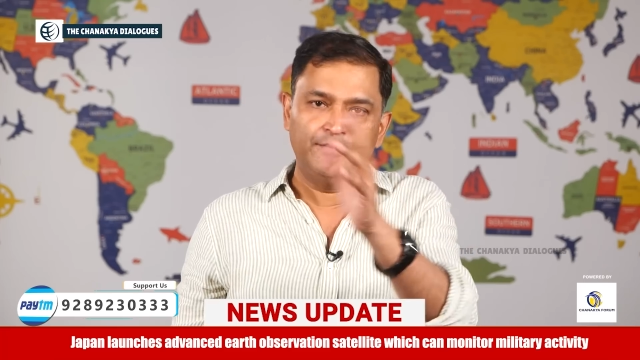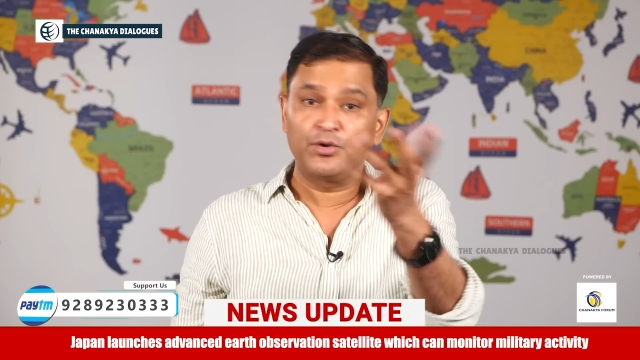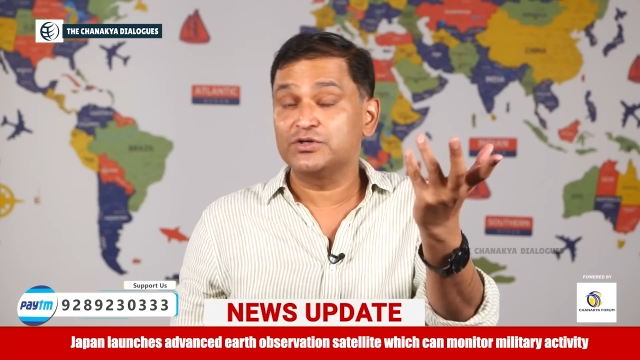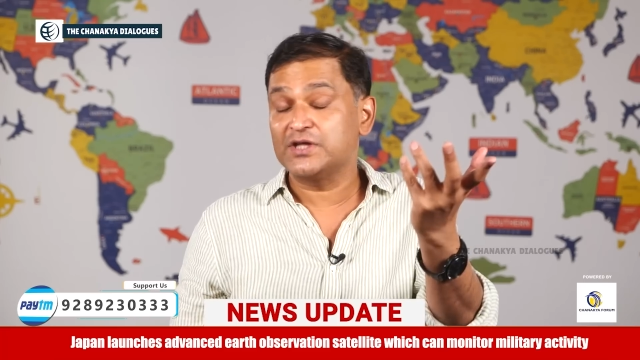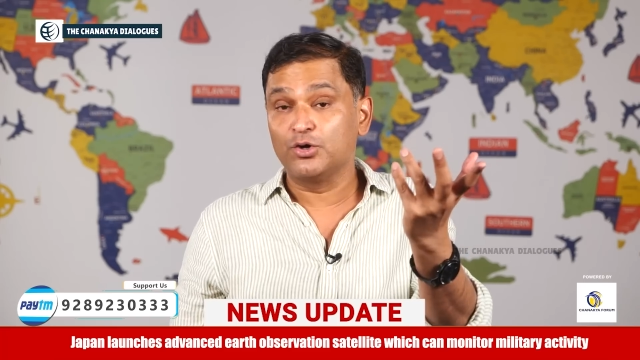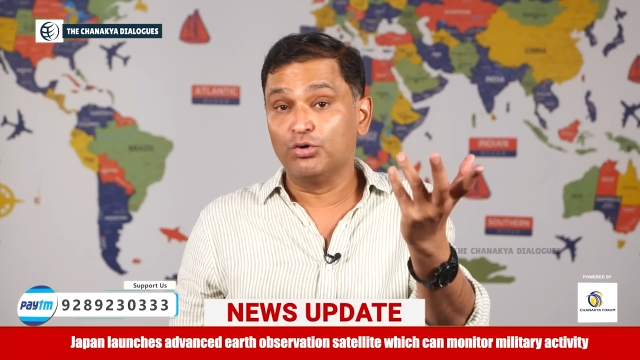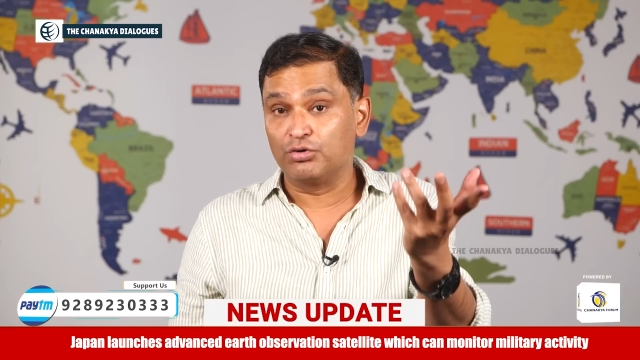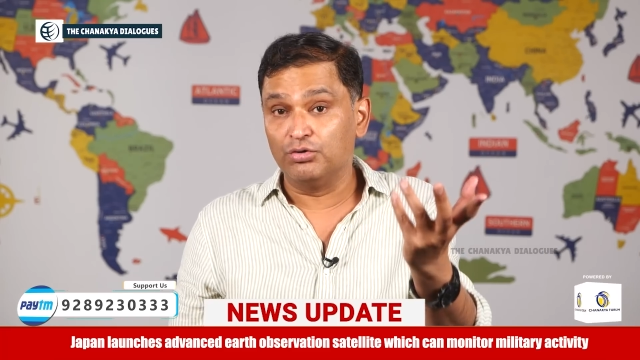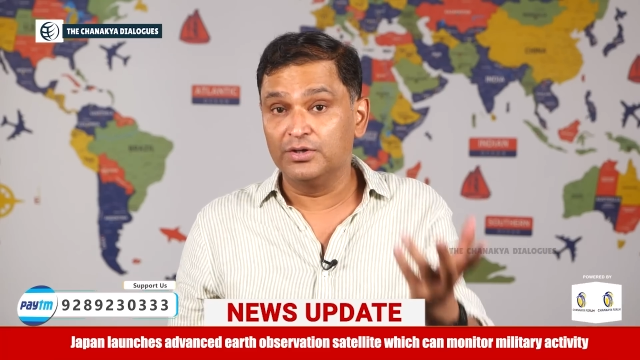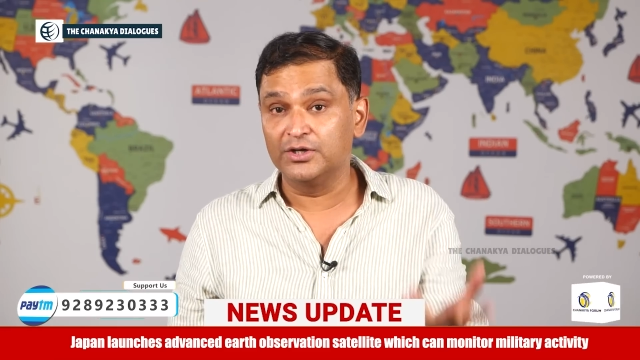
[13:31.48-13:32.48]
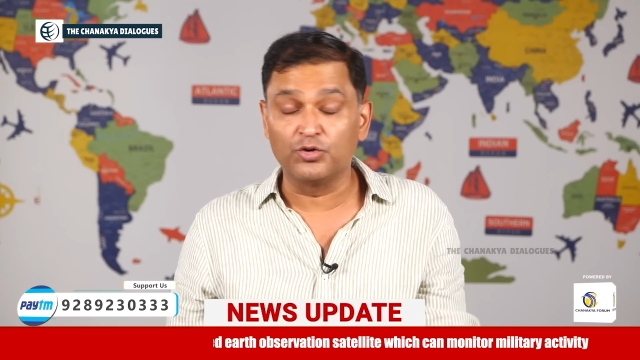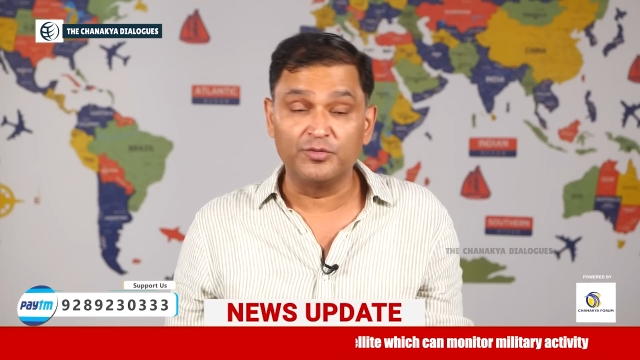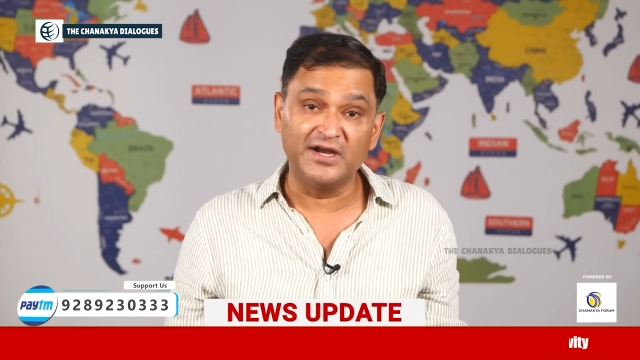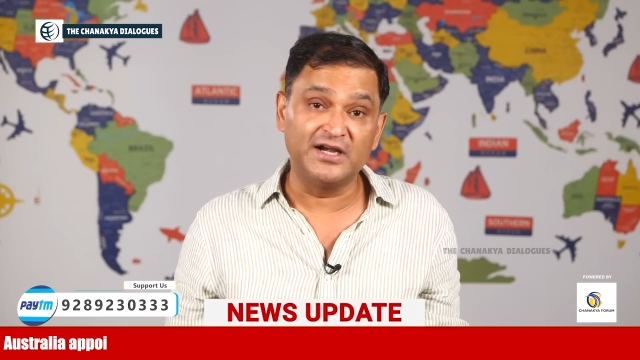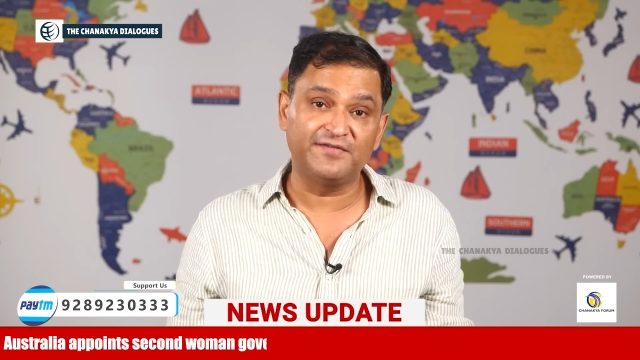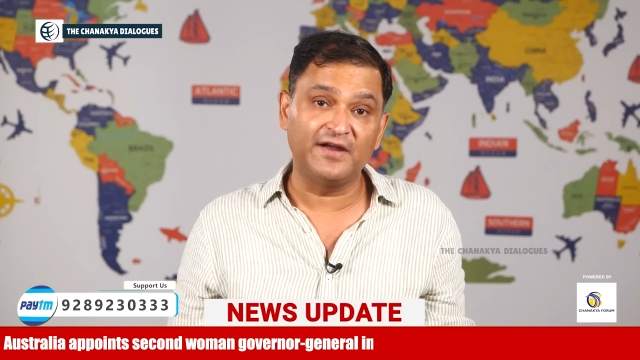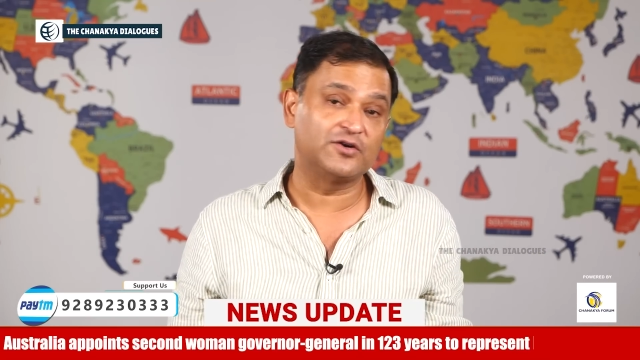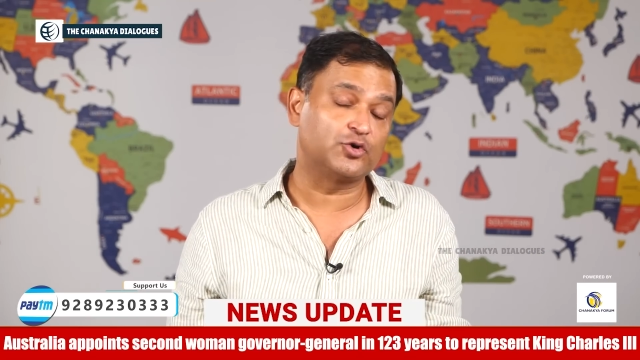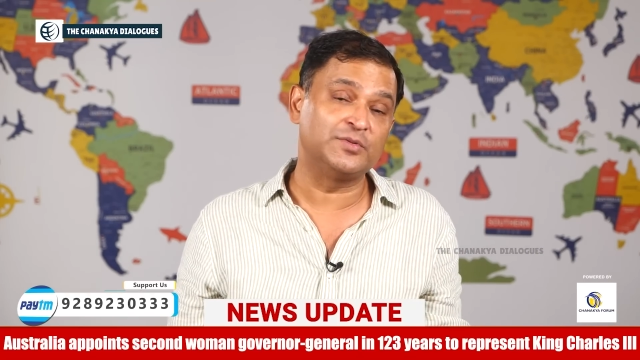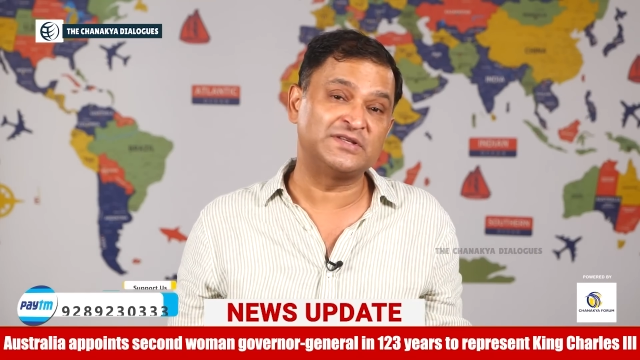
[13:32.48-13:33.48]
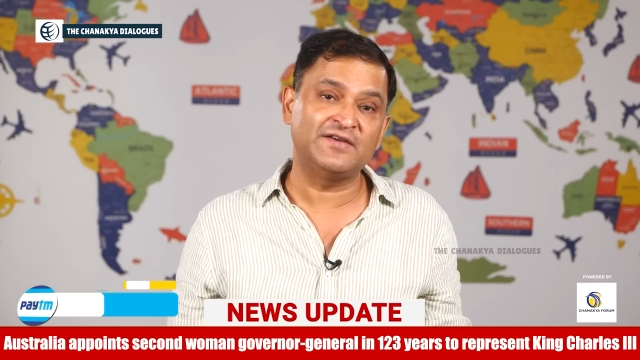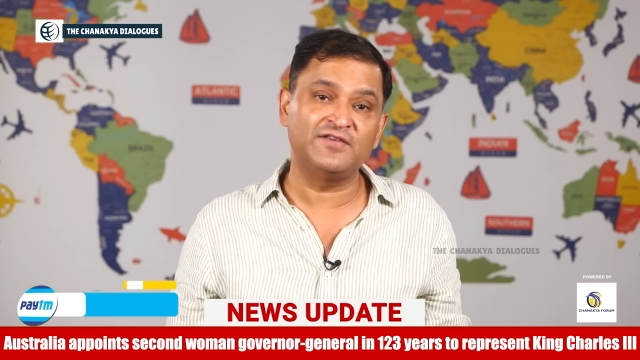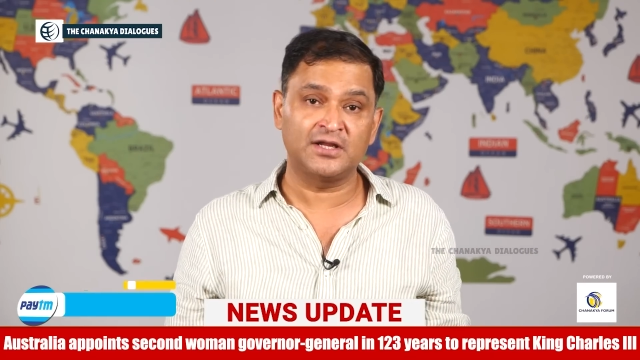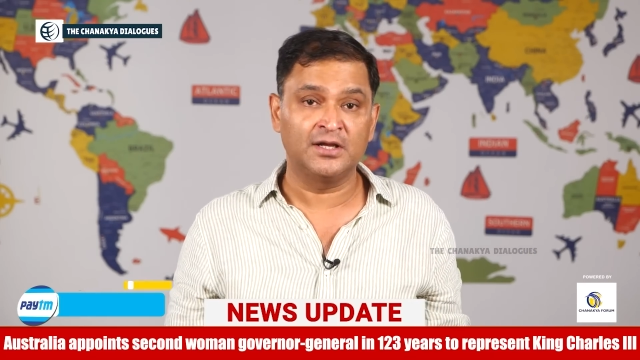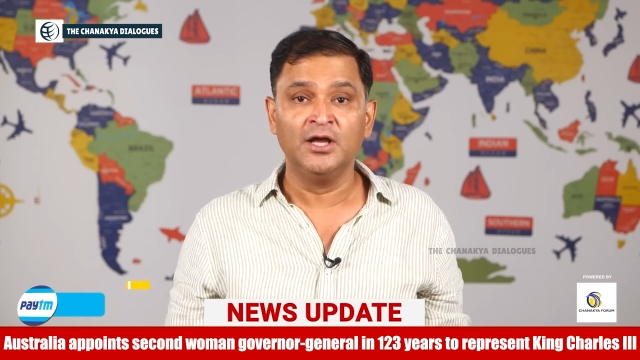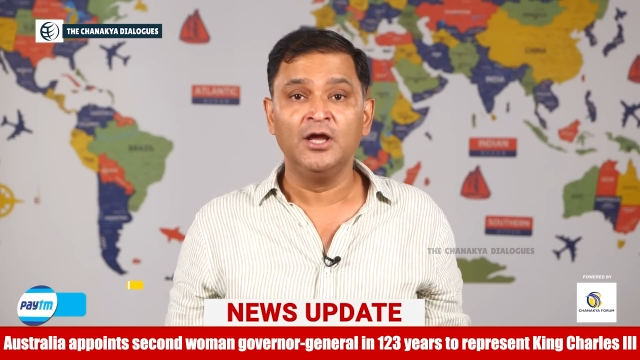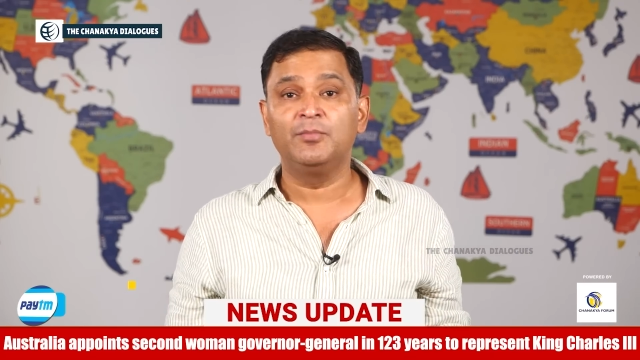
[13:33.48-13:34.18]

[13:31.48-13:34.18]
because I don't know. It could be 85, it could be 70,